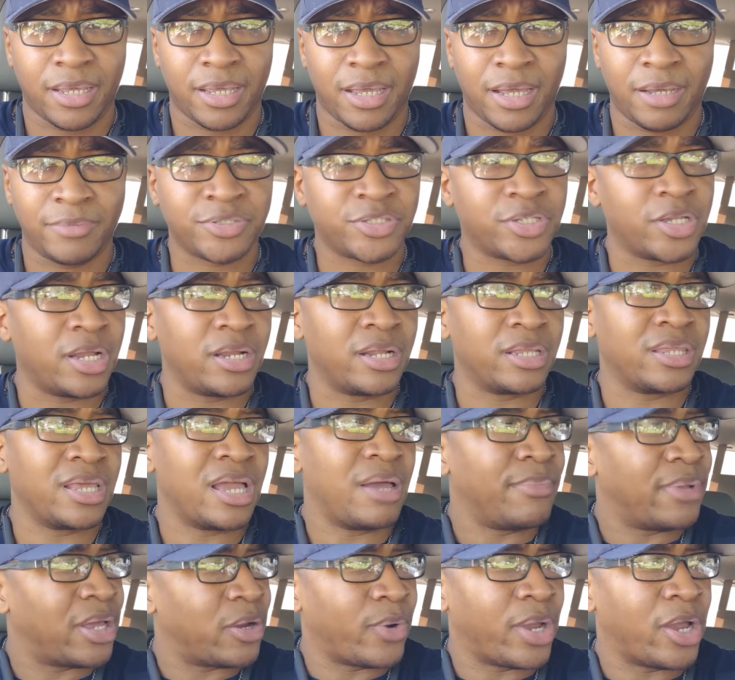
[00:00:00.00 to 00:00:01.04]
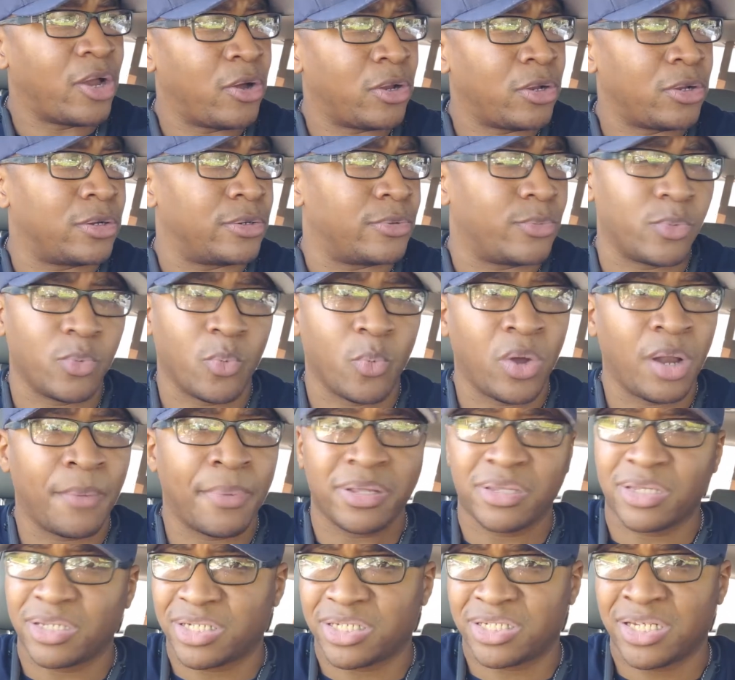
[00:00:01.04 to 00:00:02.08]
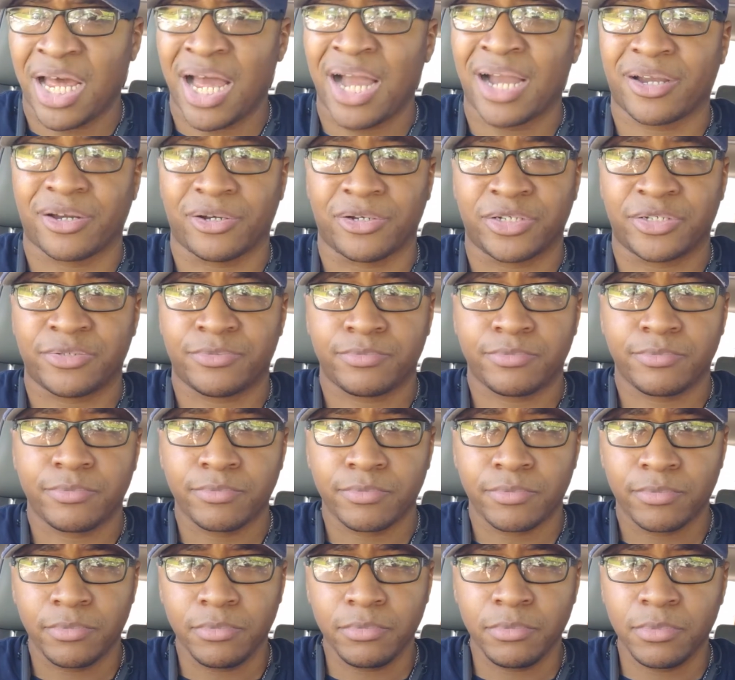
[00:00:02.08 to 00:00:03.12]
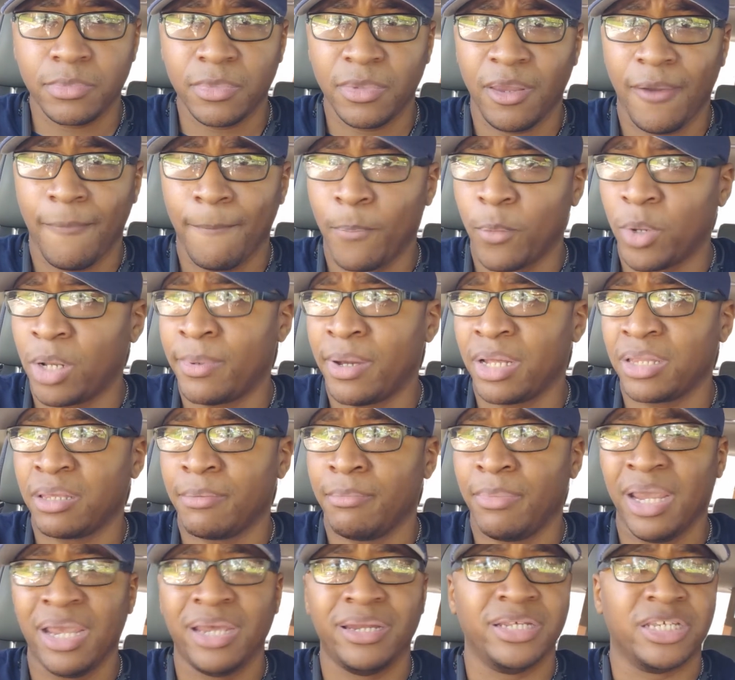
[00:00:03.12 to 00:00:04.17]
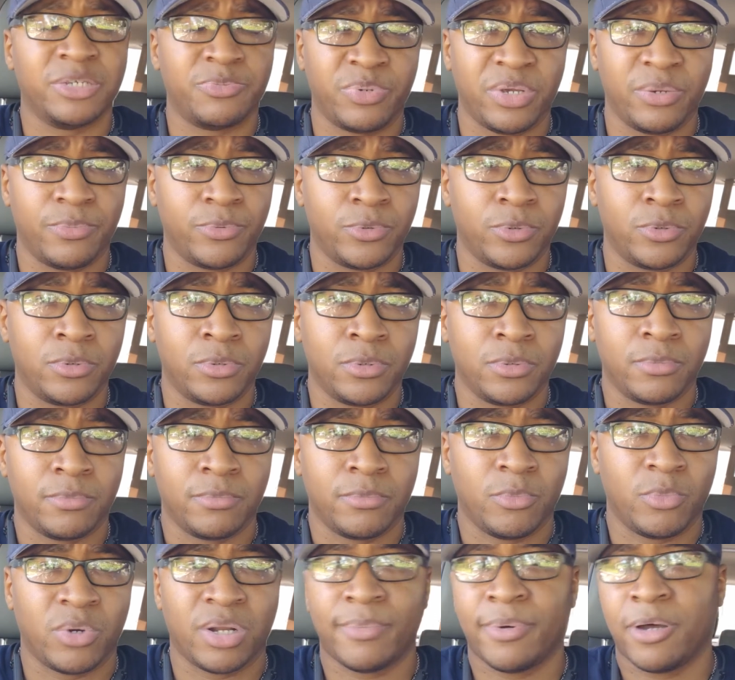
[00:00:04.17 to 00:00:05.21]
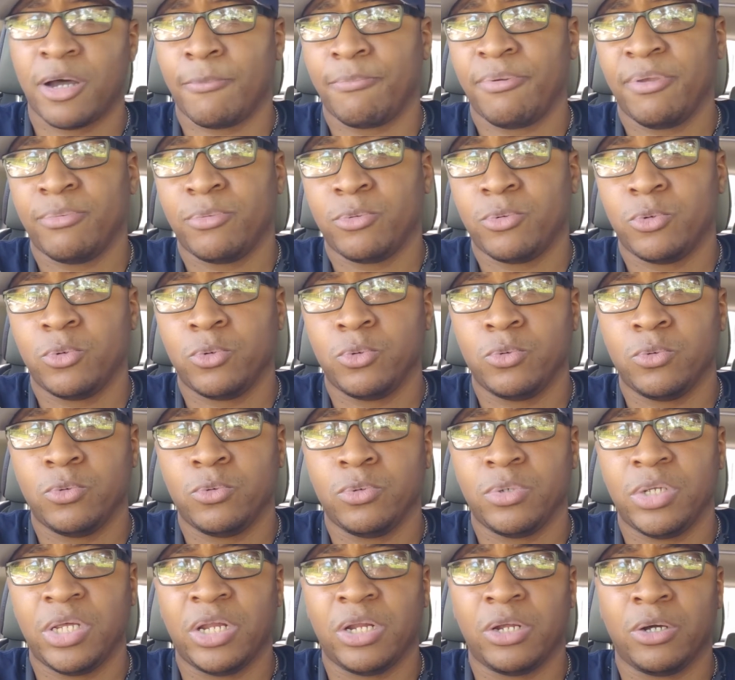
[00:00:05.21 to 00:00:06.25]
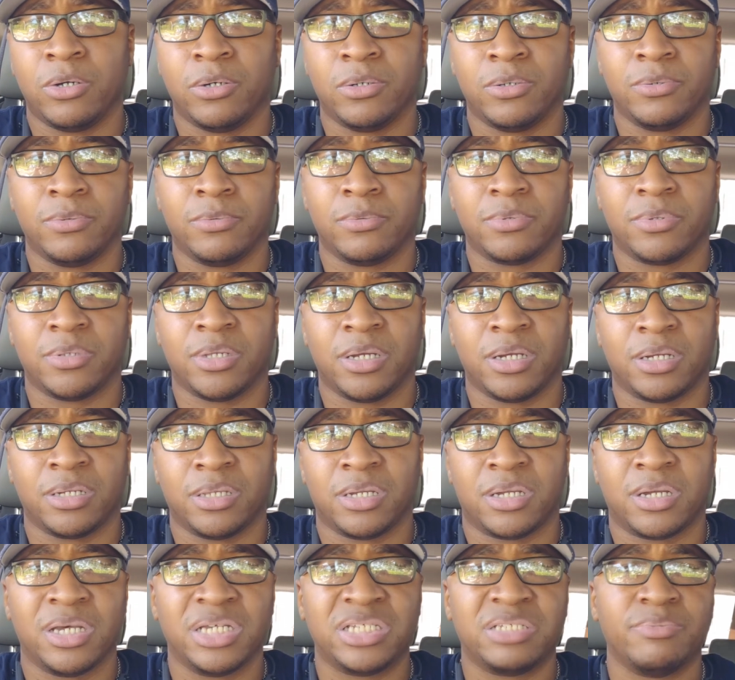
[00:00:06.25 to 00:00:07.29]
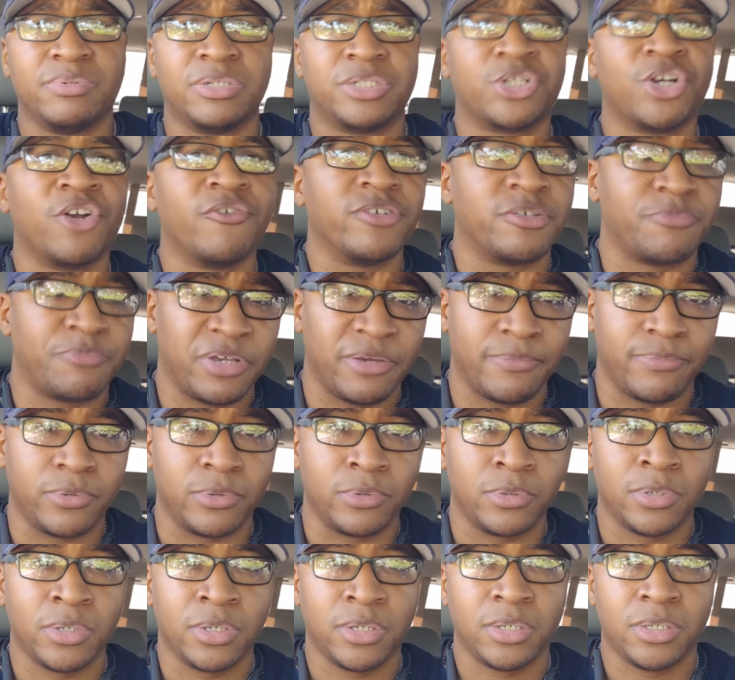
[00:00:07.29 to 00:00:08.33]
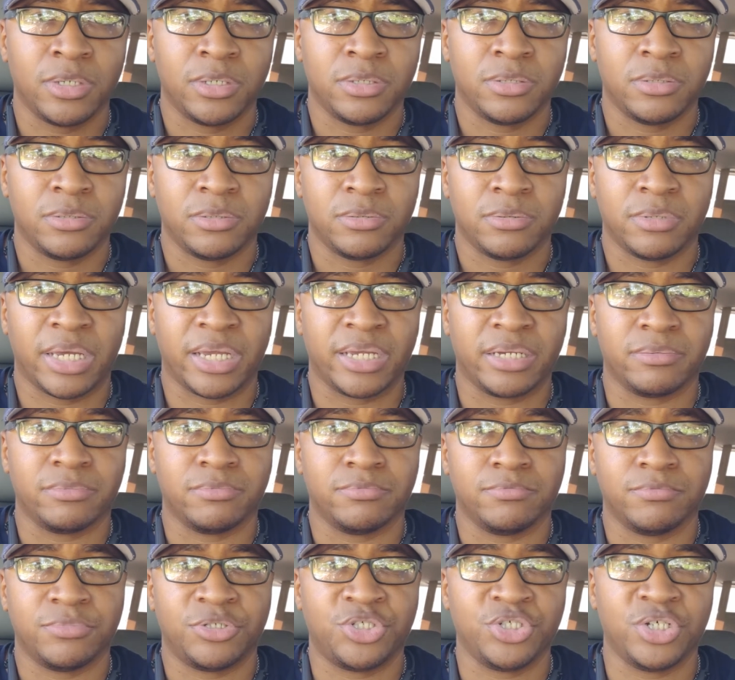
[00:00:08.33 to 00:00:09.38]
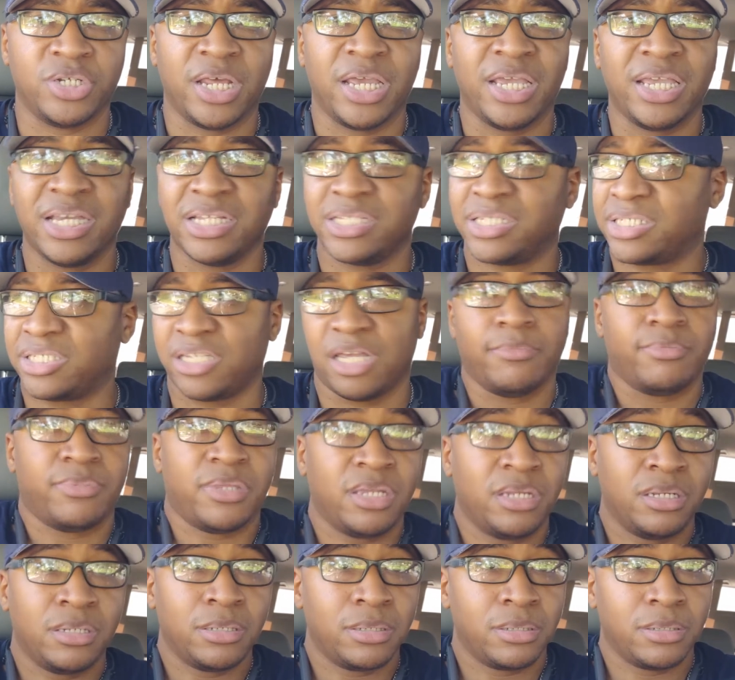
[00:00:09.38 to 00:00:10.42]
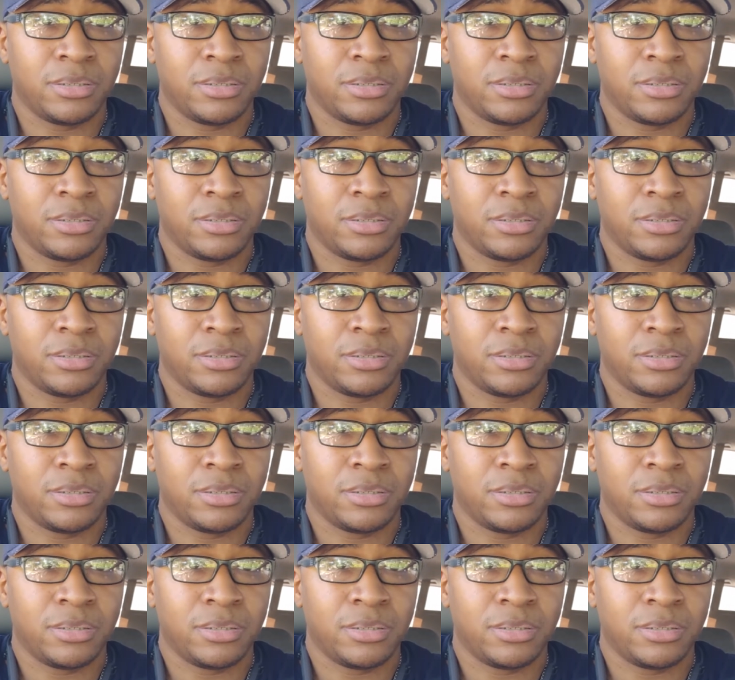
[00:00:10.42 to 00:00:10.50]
I'm starting to think. I'm like, wait, hold on. What about the stockers? What about the maintenance people? What about people who you know the, the customer service people? Like, shouldn't they get something?